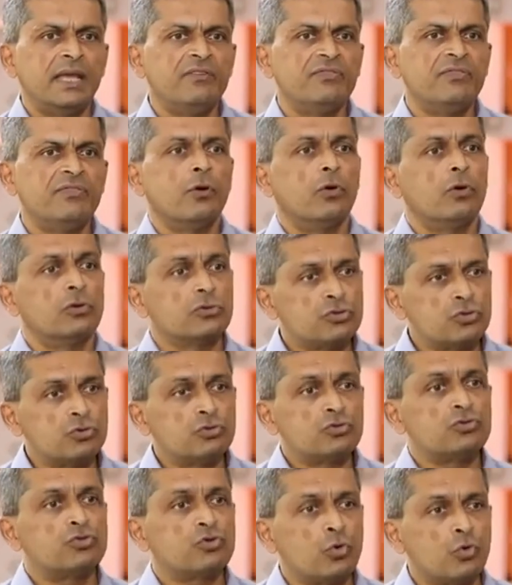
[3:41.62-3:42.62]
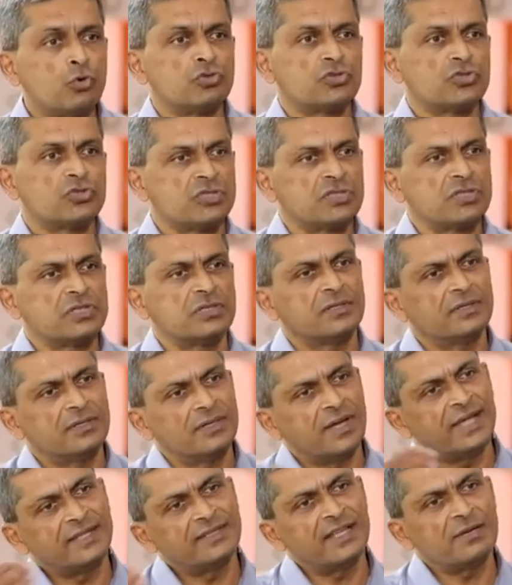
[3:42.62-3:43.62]
if we also chose
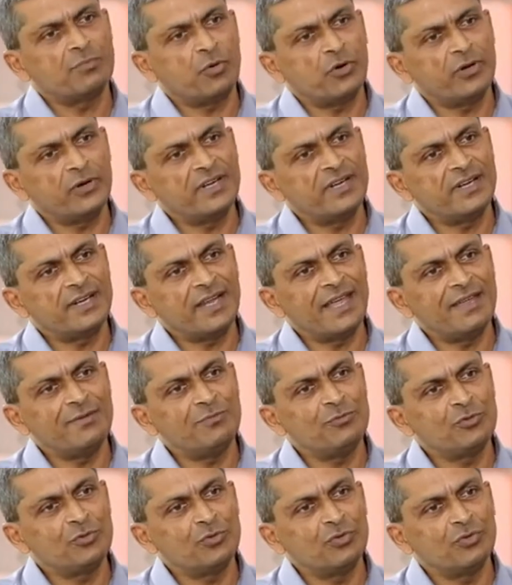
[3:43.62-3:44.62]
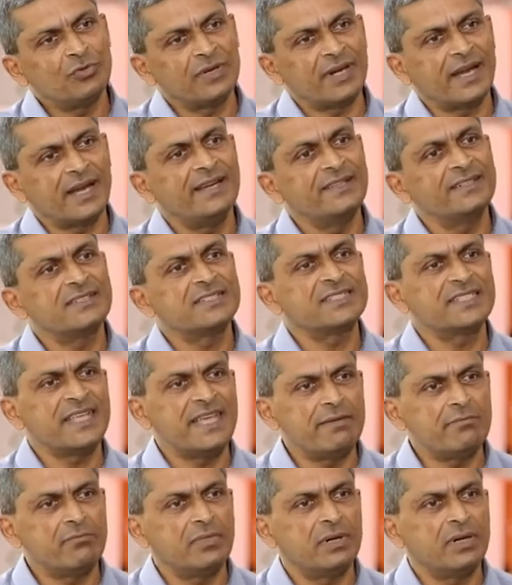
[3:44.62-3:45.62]
at that point in time to ride the
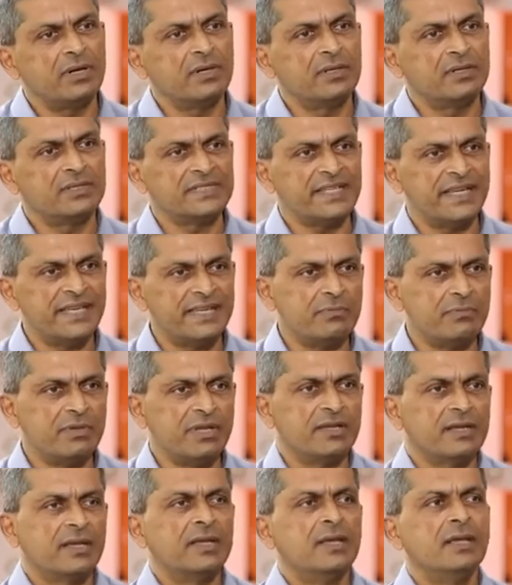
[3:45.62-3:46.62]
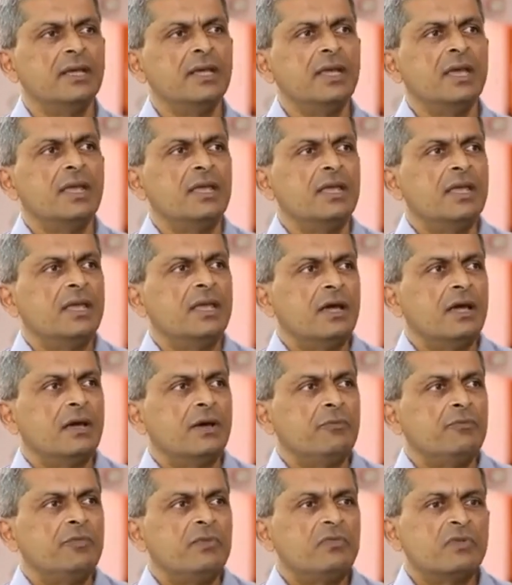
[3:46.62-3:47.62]
same uh, sentiment, mm-hmm.
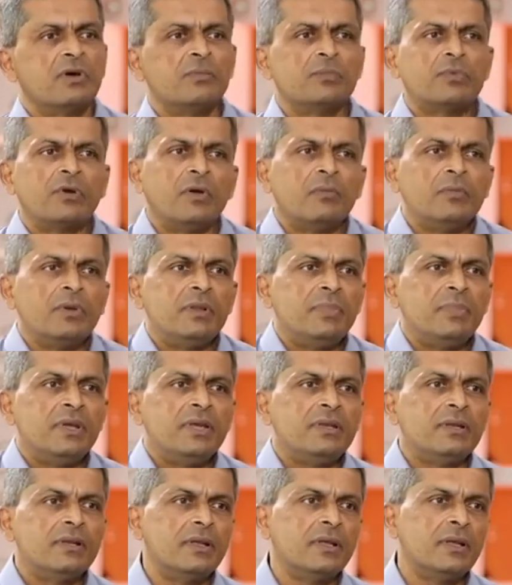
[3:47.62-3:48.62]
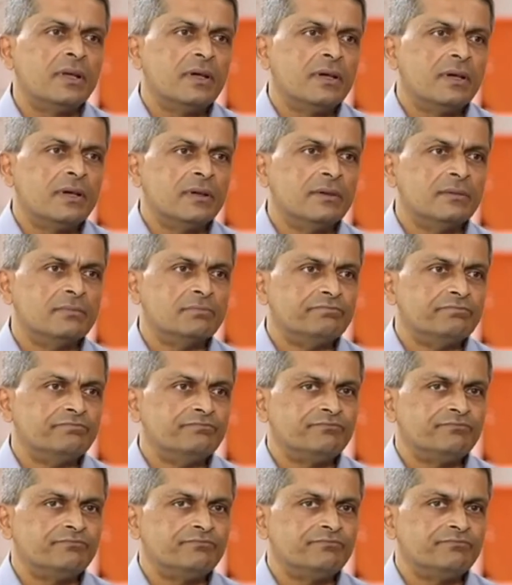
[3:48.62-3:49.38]
uh, we would have probably been um,